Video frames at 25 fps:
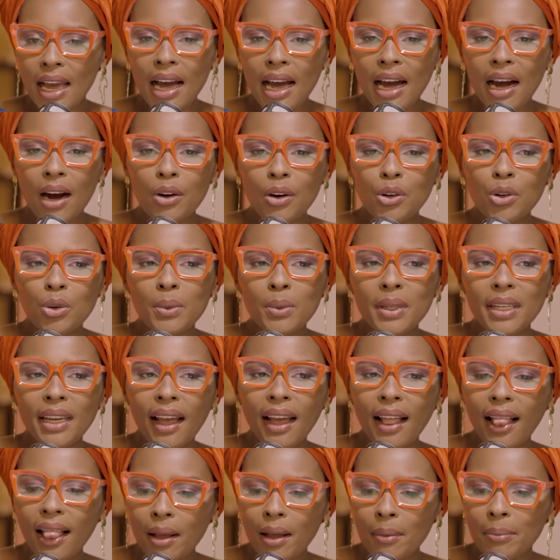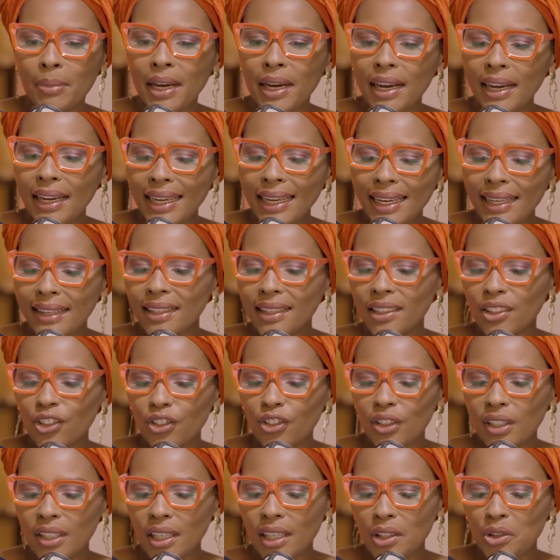How do we help in the
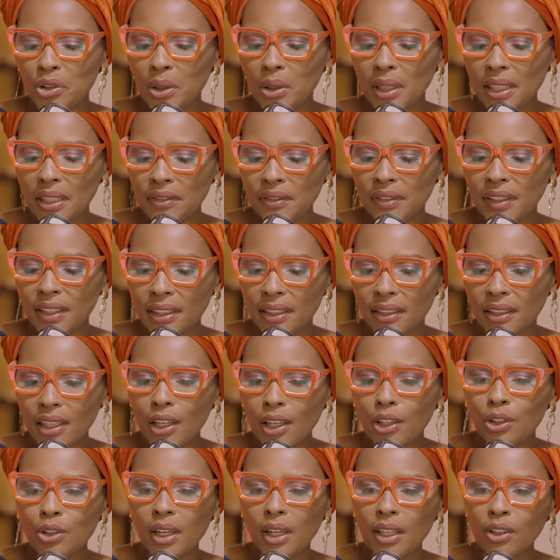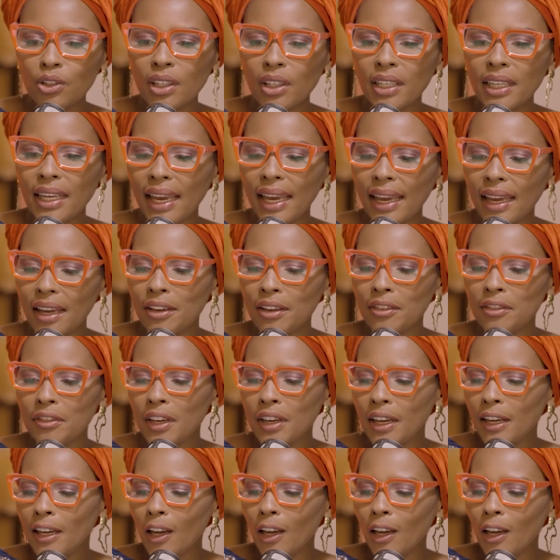street that you live in to actually have